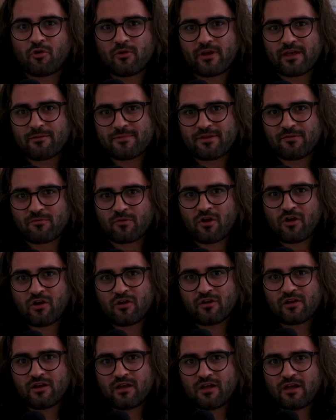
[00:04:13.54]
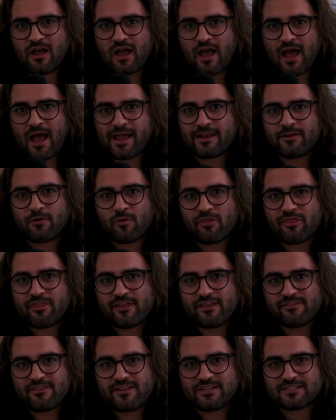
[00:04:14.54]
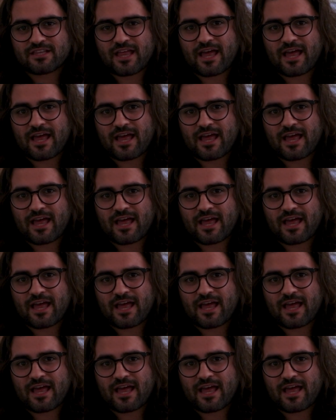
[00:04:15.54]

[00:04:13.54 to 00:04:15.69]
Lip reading: don't get me wrong, I don't think these